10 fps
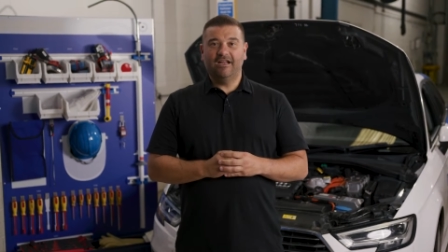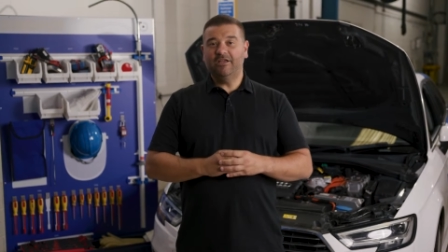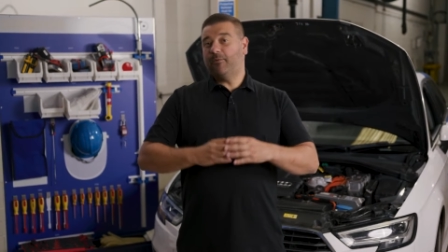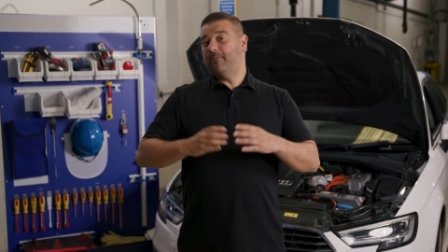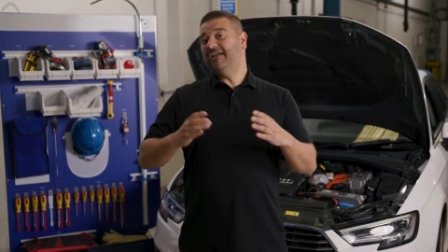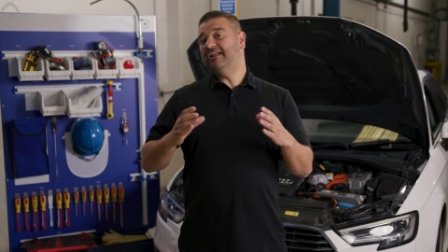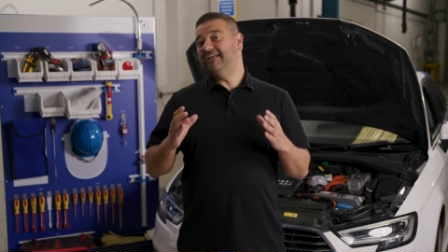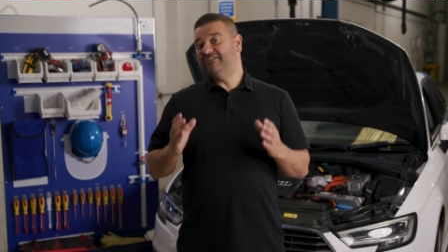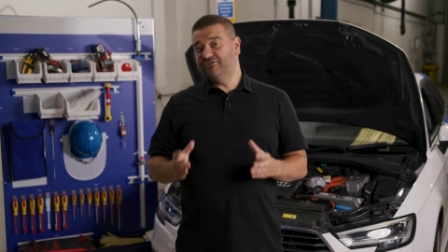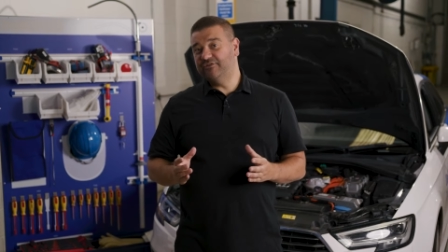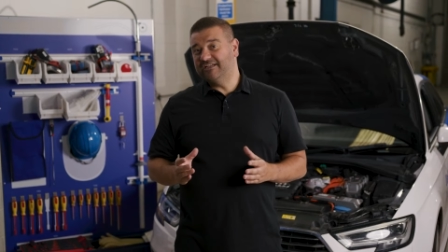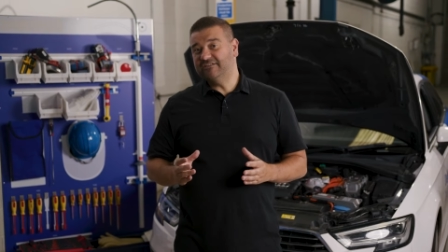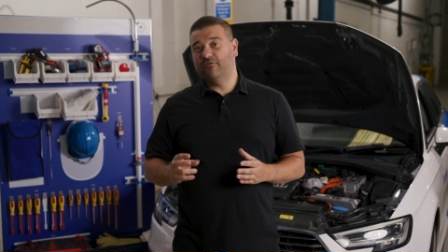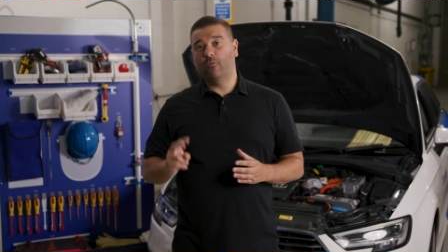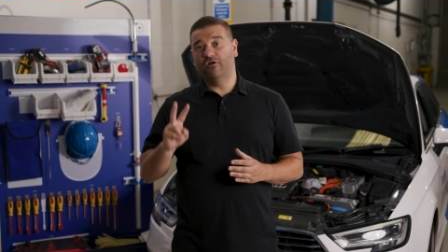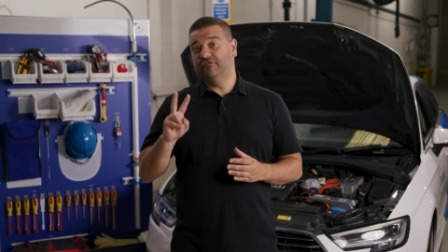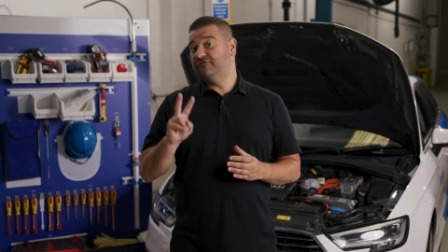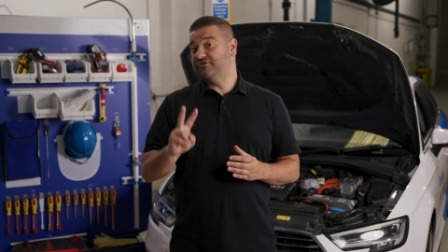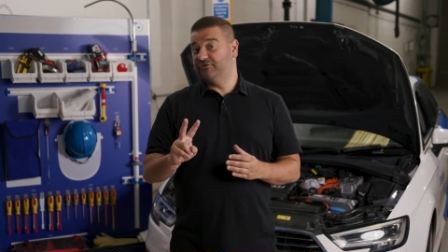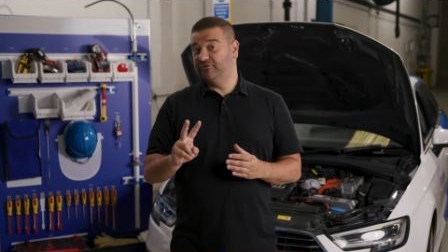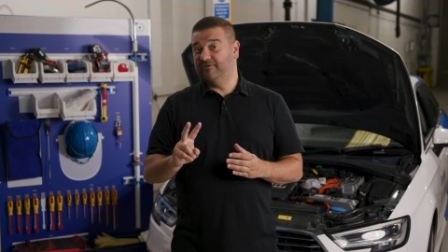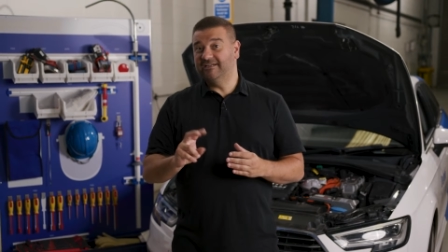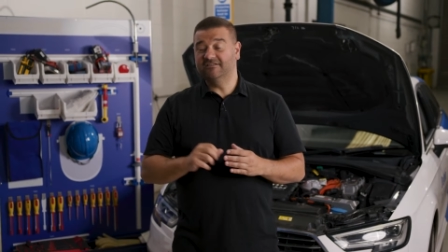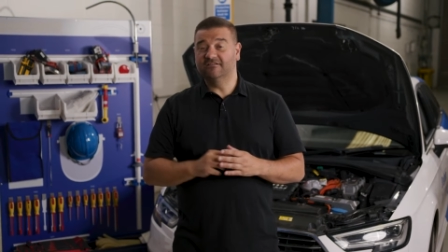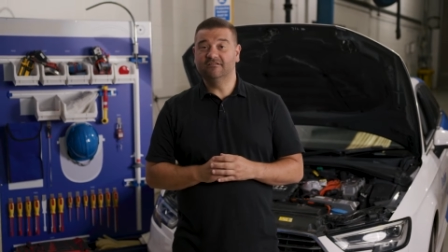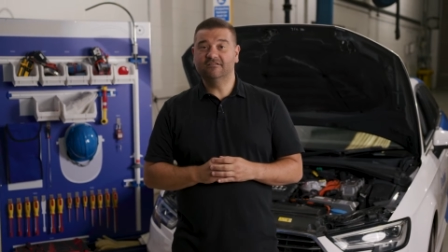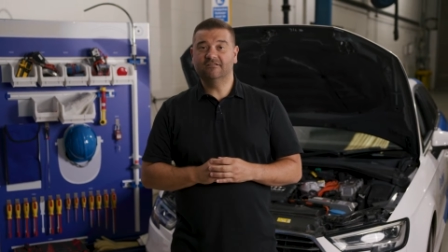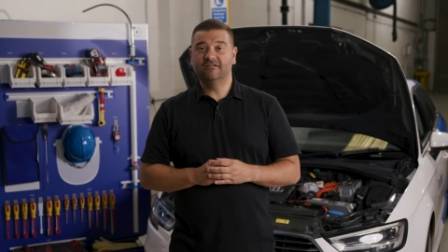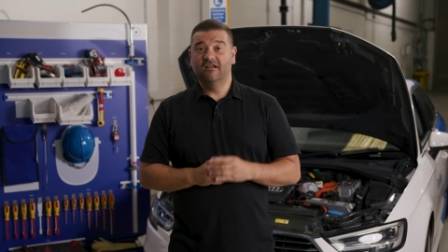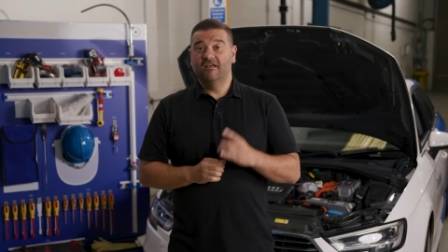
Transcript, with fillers: Now, you're probably going to need to do this for one of two reasons.